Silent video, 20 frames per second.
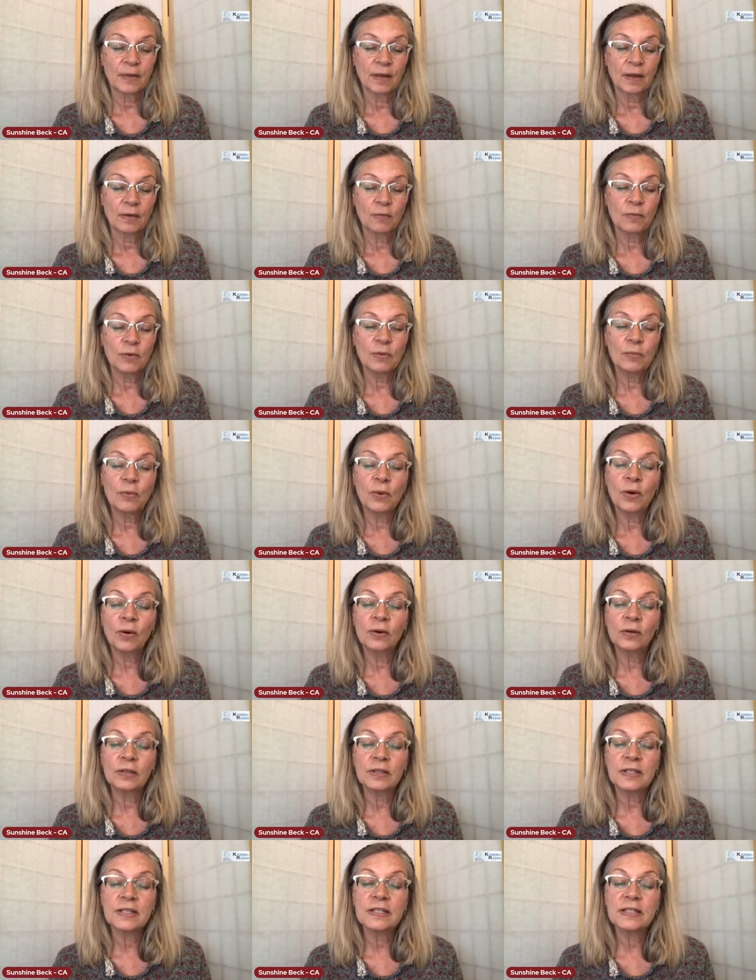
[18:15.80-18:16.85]
we will
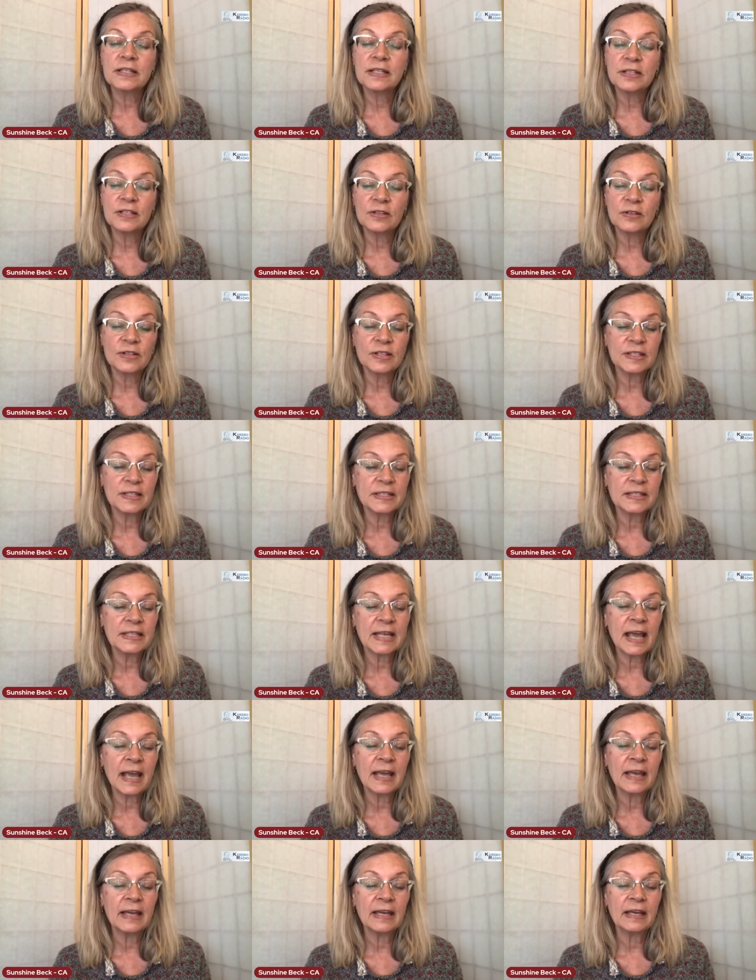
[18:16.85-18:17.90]
continue this
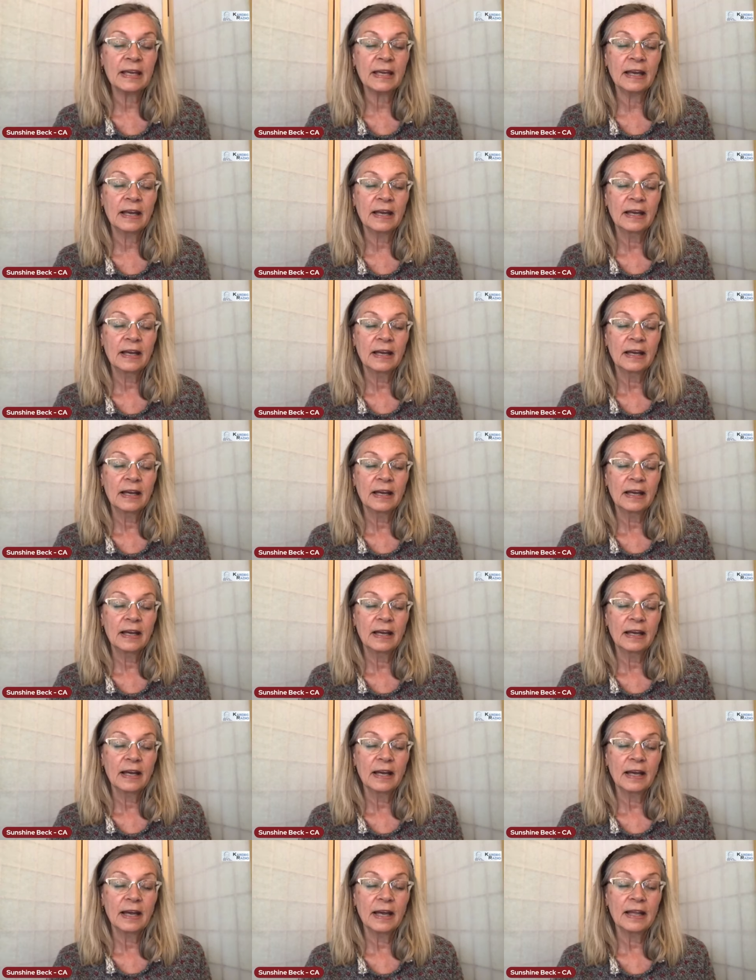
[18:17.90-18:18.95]
day
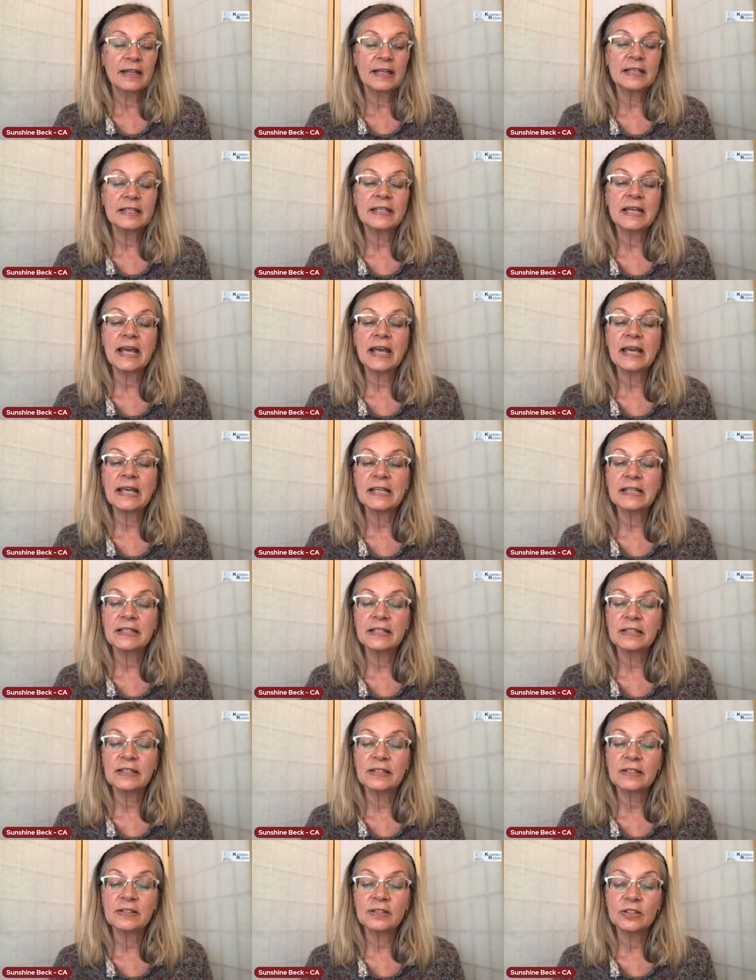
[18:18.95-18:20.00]
and the
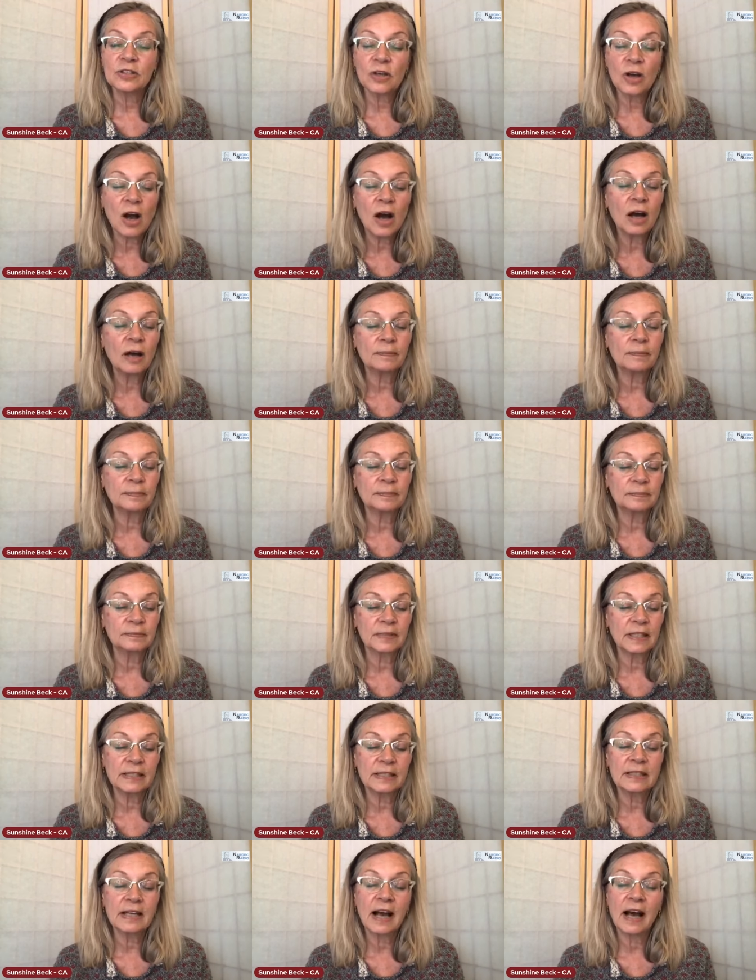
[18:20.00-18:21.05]
days to come
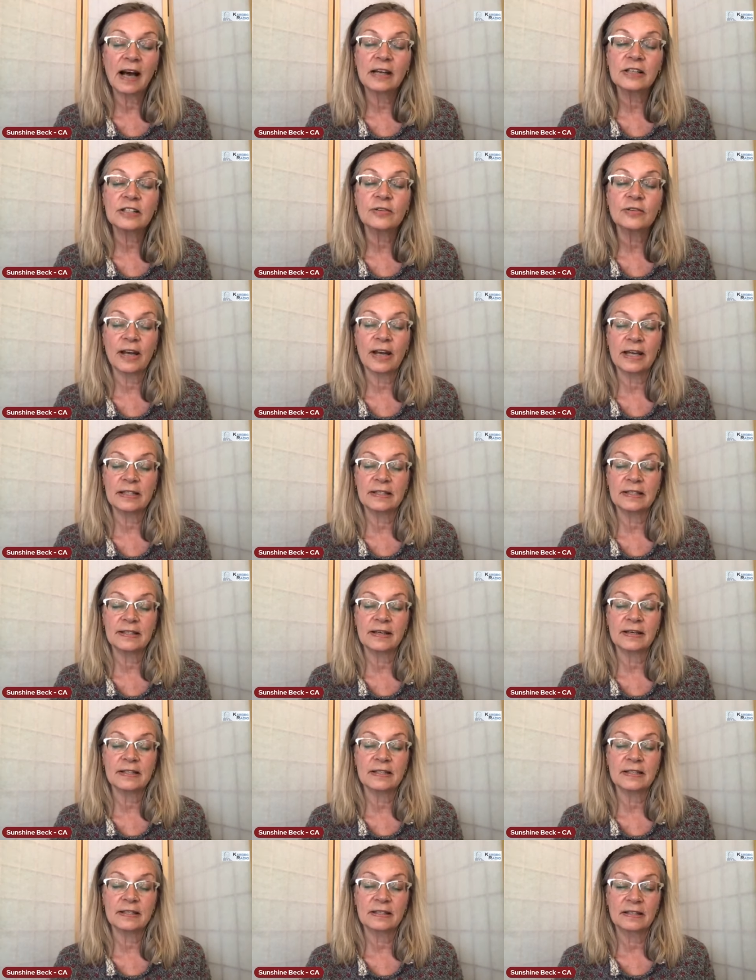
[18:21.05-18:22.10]
that God grants
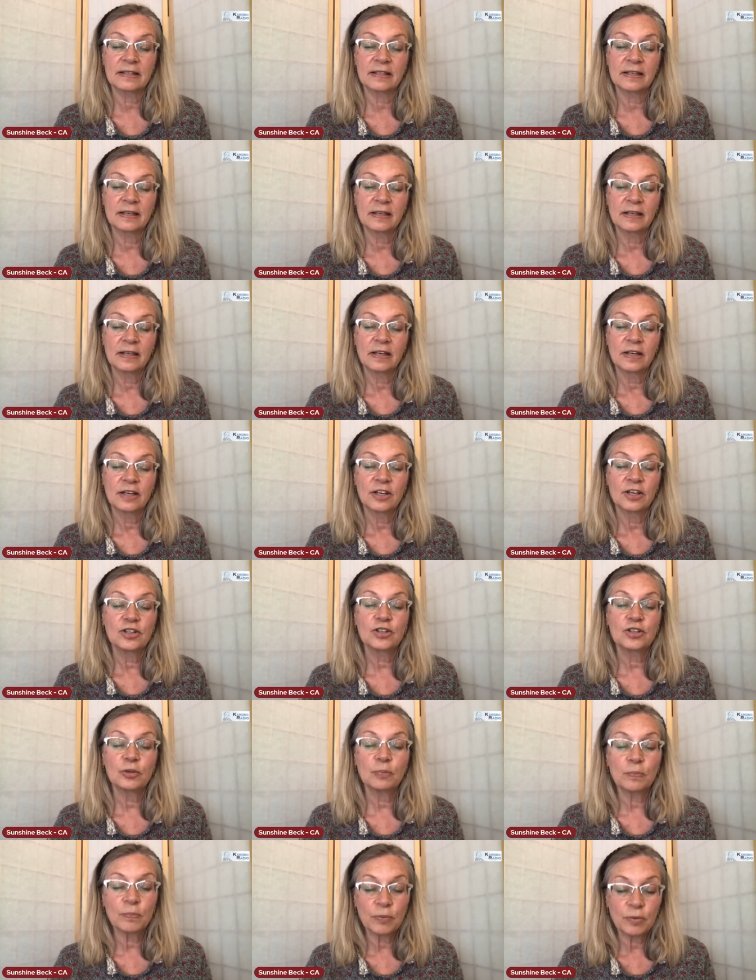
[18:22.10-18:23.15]
us to
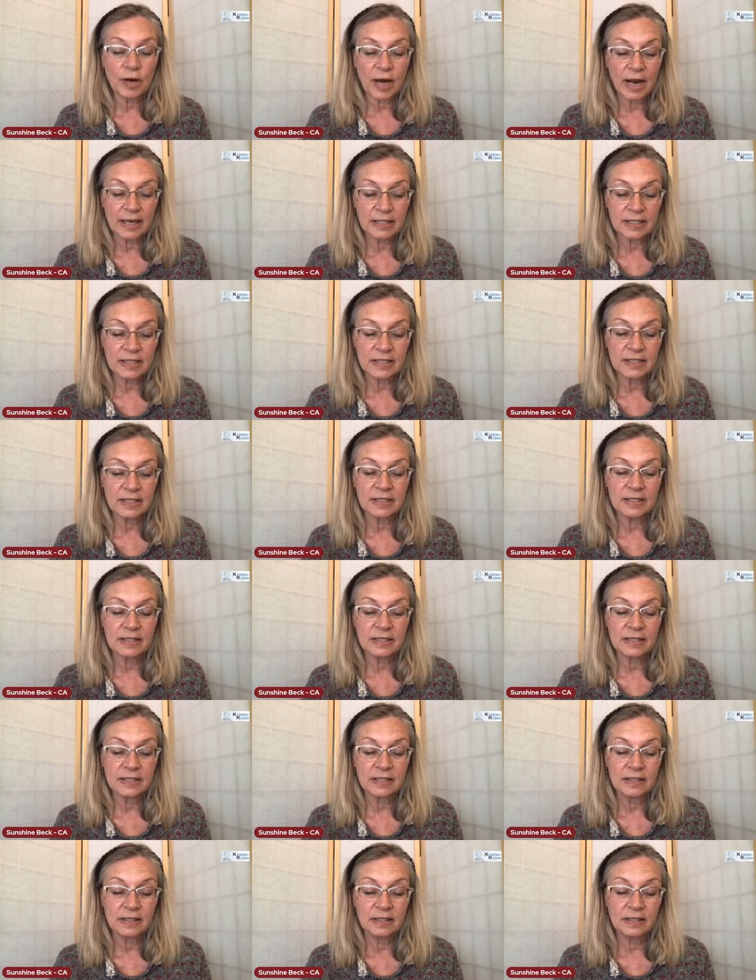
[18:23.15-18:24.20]
practice,
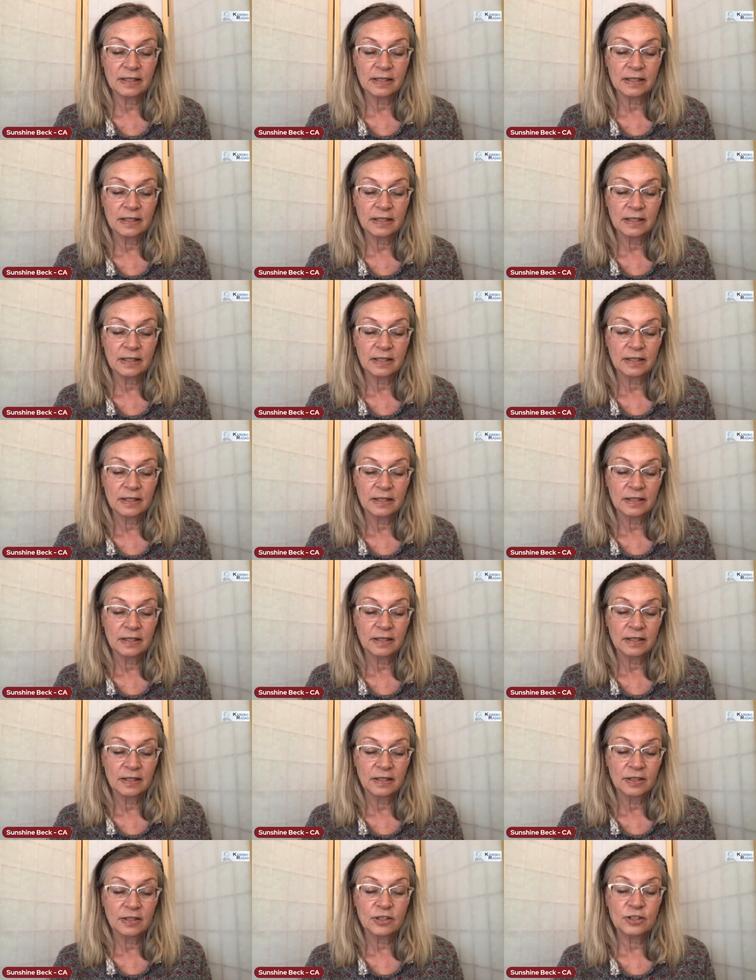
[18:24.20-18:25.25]

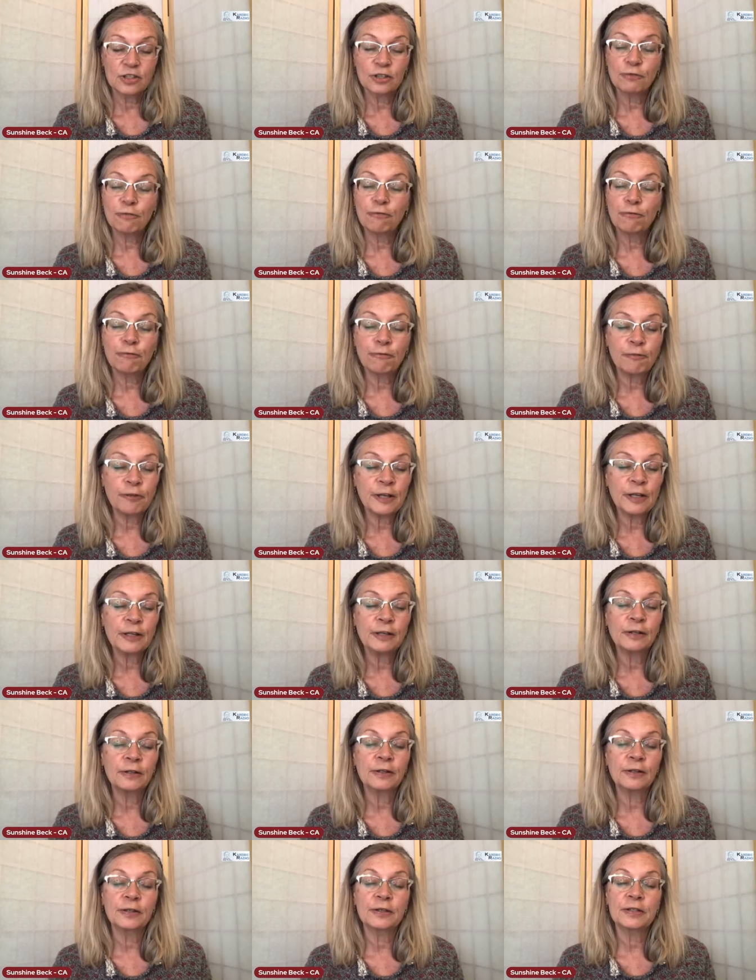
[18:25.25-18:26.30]
to feel
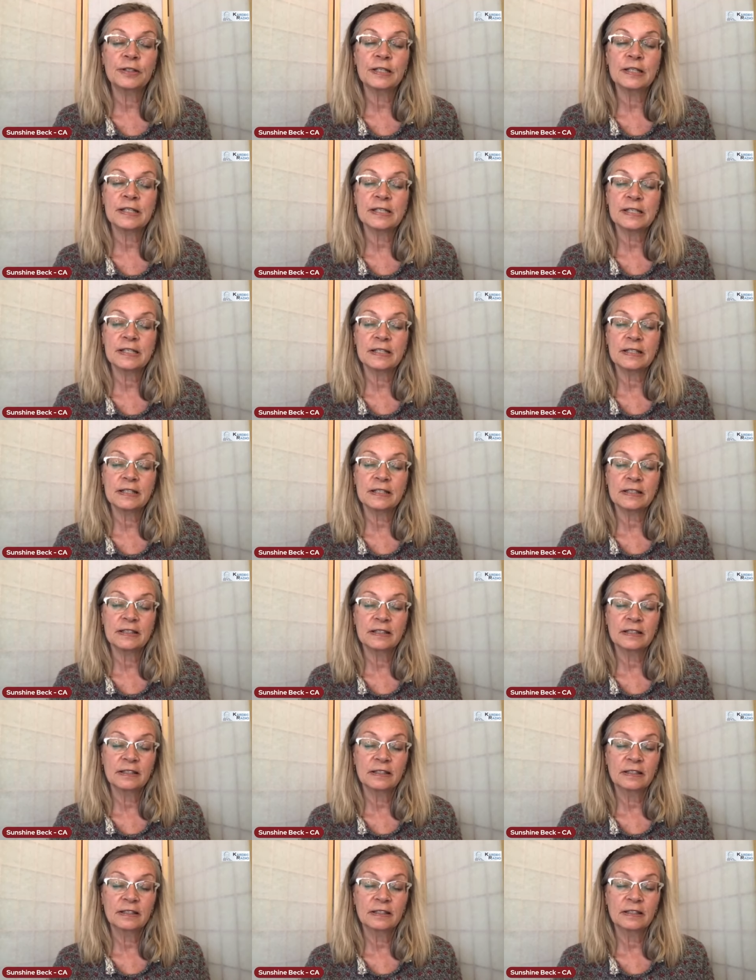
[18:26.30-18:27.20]
the goodness,